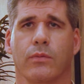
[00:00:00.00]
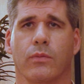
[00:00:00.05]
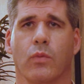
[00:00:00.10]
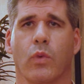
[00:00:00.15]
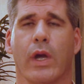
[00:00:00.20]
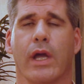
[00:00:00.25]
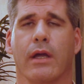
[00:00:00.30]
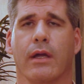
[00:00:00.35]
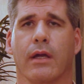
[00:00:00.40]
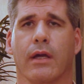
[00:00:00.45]

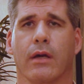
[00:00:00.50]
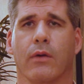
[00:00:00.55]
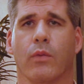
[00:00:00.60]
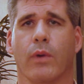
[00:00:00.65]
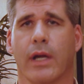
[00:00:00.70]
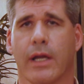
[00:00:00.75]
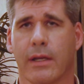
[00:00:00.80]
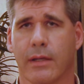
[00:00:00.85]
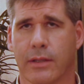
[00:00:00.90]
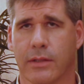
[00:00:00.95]
way
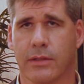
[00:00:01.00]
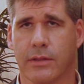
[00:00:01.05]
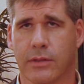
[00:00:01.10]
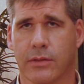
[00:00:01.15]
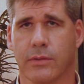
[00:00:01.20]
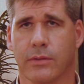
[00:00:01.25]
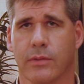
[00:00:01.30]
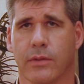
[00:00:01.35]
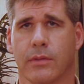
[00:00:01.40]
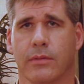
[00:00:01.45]

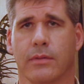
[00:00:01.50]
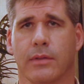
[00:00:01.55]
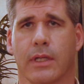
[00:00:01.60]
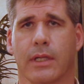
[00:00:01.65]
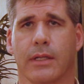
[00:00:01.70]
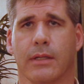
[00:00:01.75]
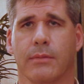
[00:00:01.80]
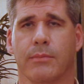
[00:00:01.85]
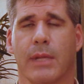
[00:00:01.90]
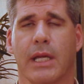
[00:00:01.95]
to
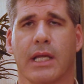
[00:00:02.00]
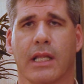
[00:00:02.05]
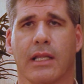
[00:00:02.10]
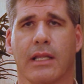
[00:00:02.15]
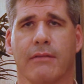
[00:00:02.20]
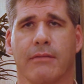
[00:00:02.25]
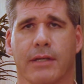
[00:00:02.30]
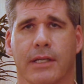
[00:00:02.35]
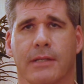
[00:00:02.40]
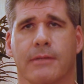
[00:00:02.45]
make a
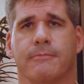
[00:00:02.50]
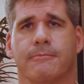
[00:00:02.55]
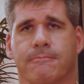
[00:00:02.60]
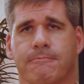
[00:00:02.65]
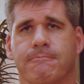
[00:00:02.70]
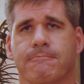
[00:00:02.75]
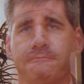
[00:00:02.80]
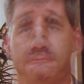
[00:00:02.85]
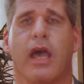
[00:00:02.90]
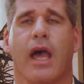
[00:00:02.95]
living.
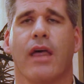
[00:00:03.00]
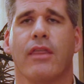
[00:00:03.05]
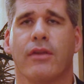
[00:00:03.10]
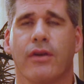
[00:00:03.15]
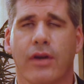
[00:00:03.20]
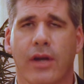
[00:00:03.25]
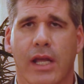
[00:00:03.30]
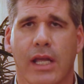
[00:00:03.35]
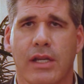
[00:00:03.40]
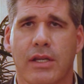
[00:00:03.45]

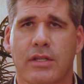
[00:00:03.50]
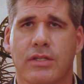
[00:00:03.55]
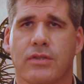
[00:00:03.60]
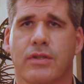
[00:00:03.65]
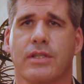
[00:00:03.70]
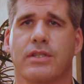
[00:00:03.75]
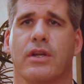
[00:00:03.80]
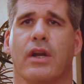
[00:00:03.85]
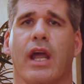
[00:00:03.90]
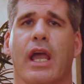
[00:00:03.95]
Other
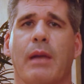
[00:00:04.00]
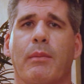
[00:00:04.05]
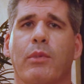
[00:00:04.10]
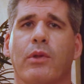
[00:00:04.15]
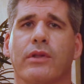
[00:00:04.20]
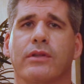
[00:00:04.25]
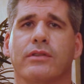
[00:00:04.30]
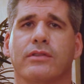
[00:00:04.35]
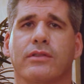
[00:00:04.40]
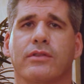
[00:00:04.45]
industries are
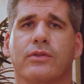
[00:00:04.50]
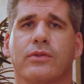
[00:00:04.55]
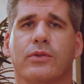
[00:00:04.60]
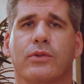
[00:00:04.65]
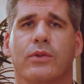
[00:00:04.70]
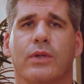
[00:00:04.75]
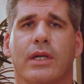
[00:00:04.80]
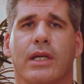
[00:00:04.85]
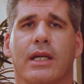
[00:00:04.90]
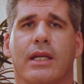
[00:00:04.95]
able
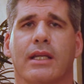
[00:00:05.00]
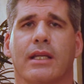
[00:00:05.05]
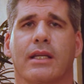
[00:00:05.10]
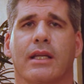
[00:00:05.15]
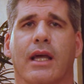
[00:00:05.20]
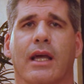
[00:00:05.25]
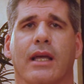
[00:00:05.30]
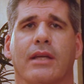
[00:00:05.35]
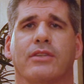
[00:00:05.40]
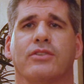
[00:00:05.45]
to
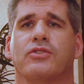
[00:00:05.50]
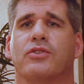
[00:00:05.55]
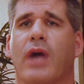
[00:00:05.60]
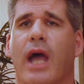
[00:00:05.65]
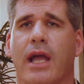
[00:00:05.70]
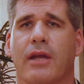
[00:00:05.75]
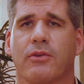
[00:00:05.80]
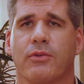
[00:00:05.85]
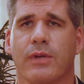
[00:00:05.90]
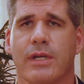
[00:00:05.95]

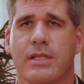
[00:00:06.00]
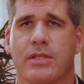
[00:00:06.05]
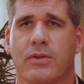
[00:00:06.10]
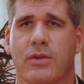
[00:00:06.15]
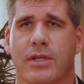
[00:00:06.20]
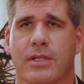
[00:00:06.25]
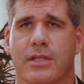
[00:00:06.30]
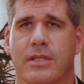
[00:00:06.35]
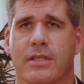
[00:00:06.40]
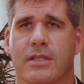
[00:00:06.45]
extract
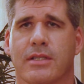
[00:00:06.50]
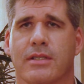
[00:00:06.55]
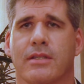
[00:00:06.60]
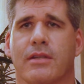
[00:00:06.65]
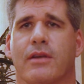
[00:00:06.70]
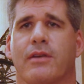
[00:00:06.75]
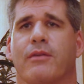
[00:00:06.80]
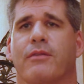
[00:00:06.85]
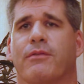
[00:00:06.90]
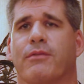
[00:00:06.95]
resources
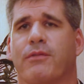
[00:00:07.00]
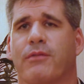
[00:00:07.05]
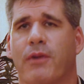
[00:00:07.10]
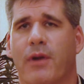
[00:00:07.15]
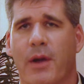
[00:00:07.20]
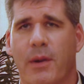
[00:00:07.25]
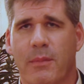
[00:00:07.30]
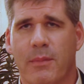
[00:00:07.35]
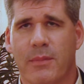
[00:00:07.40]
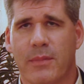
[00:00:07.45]

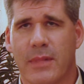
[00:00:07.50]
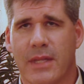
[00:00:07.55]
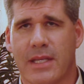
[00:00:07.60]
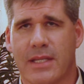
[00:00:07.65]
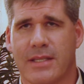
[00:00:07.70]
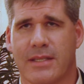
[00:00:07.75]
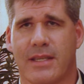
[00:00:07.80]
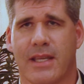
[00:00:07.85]
from these